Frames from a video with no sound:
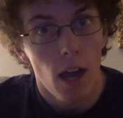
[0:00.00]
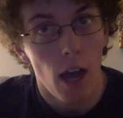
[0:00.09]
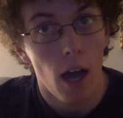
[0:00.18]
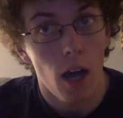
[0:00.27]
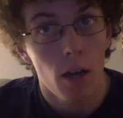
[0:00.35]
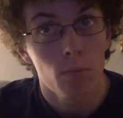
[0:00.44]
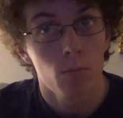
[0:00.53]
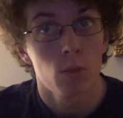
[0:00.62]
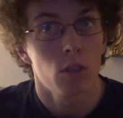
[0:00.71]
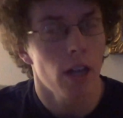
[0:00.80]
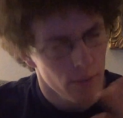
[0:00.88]
um,
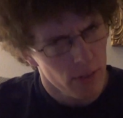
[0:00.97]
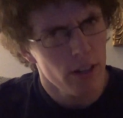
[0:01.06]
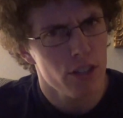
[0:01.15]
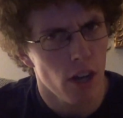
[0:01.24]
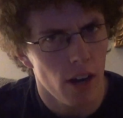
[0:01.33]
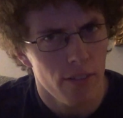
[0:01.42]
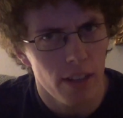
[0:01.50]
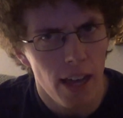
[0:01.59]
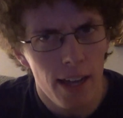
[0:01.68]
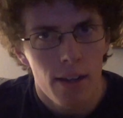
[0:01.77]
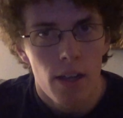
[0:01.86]
and I'm very sorry for
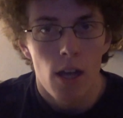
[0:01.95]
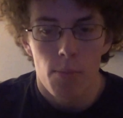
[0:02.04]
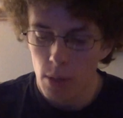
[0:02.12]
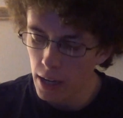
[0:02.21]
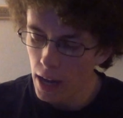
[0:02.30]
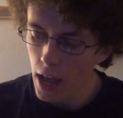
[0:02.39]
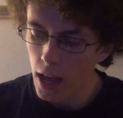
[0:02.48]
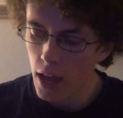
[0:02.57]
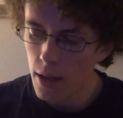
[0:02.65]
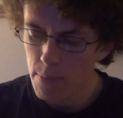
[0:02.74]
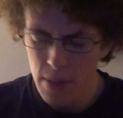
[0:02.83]
that. But
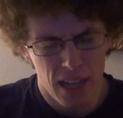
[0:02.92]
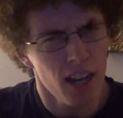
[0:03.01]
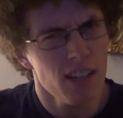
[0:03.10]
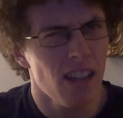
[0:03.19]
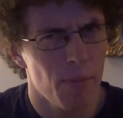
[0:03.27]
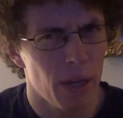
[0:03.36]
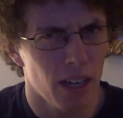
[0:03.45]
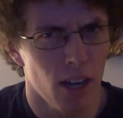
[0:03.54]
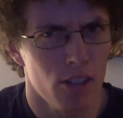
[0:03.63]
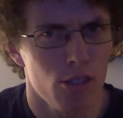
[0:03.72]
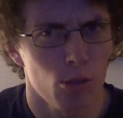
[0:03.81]
uh, because I've been
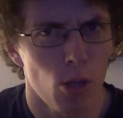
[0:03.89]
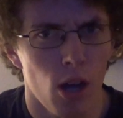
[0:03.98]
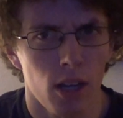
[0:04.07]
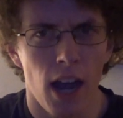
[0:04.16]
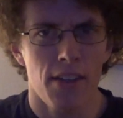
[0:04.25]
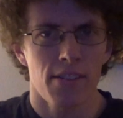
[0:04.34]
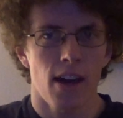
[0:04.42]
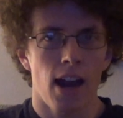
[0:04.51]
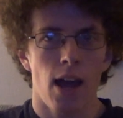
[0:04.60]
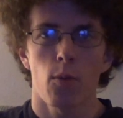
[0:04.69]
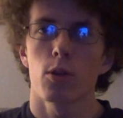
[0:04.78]
gone so long, I
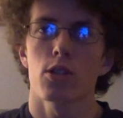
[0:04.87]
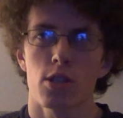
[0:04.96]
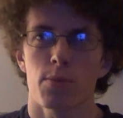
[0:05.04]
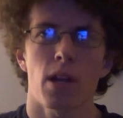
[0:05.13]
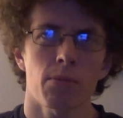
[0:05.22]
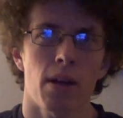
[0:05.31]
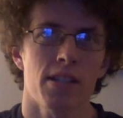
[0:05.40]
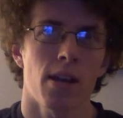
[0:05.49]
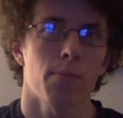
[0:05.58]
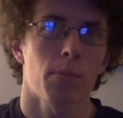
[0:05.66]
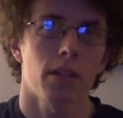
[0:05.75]
thought I would subject
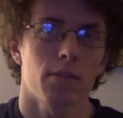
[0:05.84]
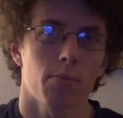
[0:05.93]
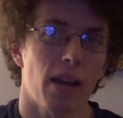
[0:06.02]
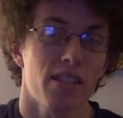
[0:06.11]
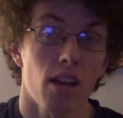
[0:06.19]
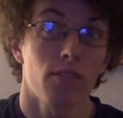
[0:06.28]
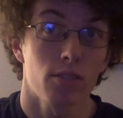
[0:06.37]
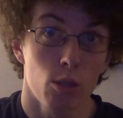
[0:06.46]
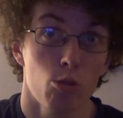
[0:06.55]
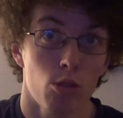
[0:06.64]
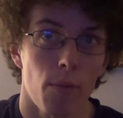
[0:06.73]
myself, myself
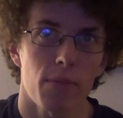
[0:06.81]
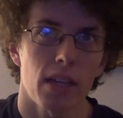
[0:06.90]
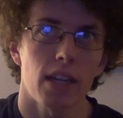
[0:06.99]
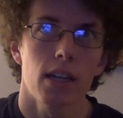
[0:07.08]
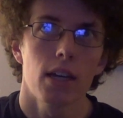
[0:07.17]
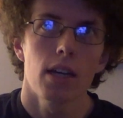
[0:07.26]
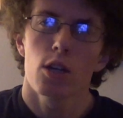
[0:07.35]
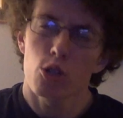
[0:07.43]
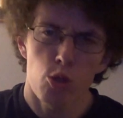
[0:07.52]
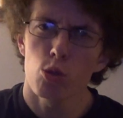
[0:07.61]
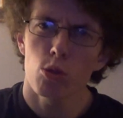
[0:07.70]
to something
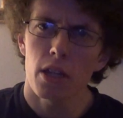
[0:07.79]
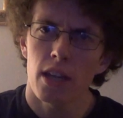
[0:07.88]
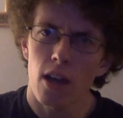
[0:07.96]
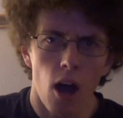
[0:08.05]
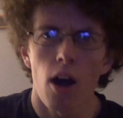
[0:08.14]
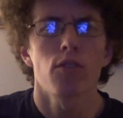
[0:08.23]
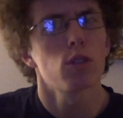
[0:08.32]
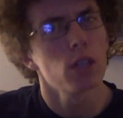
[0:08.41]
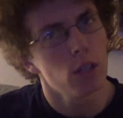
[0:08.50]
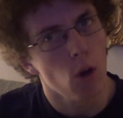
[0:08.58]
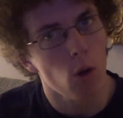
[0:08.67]
truly
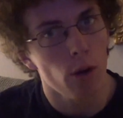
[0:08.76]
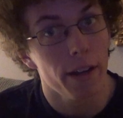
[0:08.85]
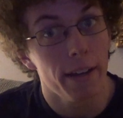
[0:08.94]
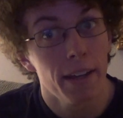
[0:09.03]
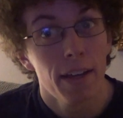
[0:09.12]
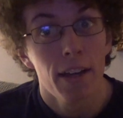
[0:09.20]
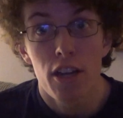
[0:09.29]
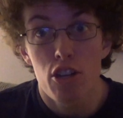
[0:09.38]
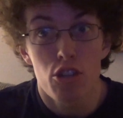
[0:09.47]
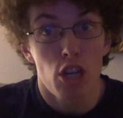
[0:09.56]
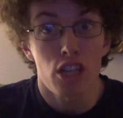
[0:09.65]
awful and horrid
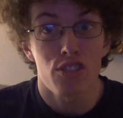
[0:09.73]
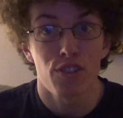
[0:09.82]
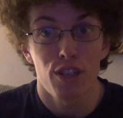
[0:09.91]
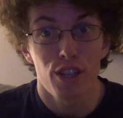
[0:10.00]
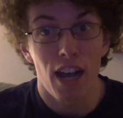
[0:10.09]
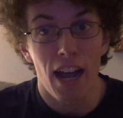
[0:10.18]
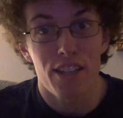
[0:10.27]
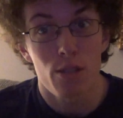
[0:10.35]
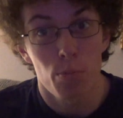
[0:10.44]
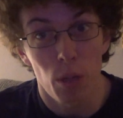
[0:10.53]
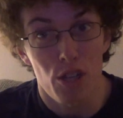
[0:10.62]
just for your
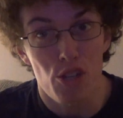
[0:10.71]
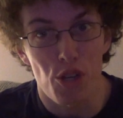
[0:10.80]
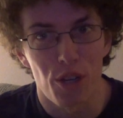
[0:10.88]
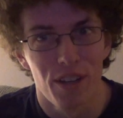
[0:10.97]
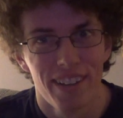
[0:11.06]
guys' pleasure.